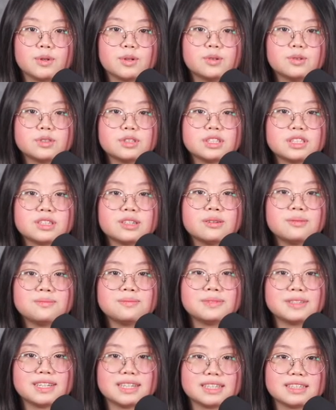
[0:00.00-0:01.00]
Um, Golgi
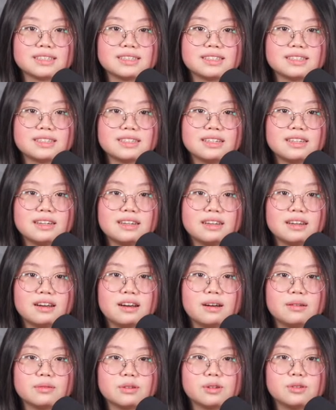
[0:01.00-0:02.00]
complex.
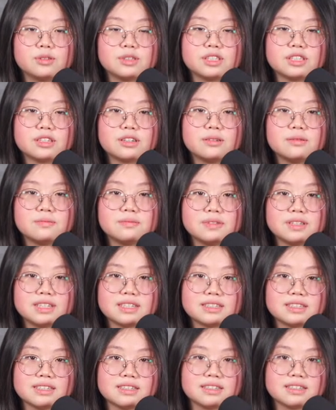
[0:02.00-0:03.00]
Um, Golgi
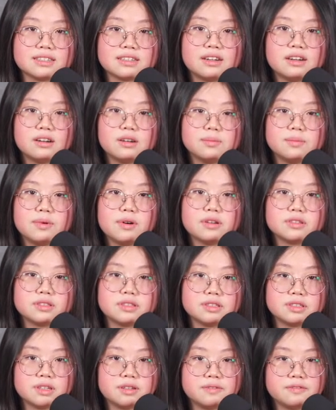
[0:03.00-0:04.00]
complex is called
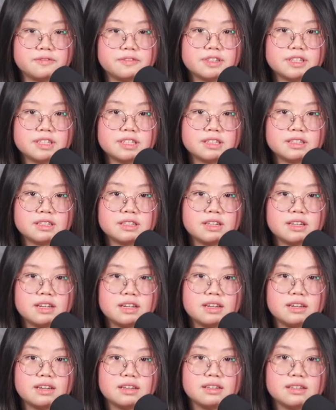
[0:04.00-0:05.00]
post office,
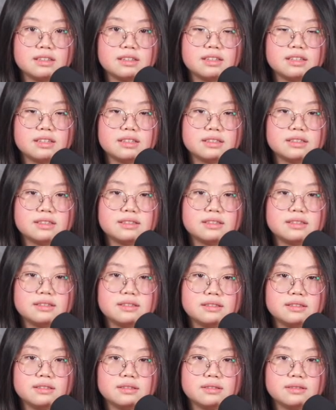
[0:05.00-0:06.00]
and it
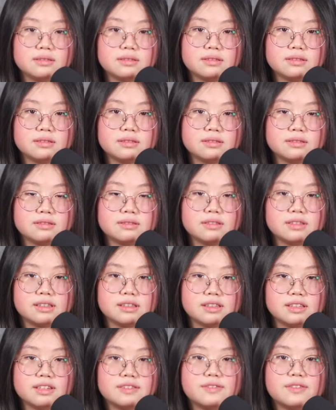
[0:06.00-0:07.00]

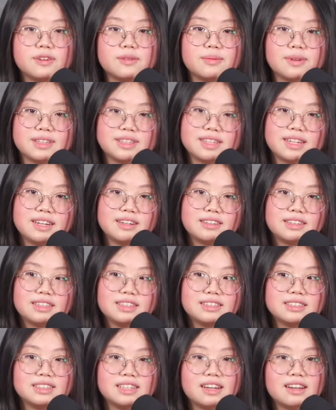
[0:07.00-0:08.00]
deliver
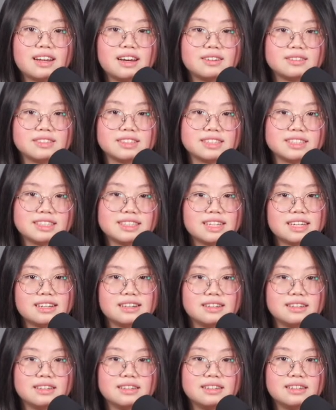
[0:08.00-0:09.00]
material in and out the
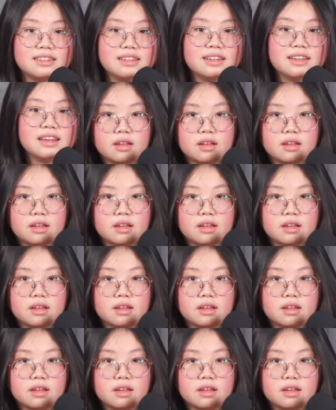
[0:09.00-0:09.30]
cell.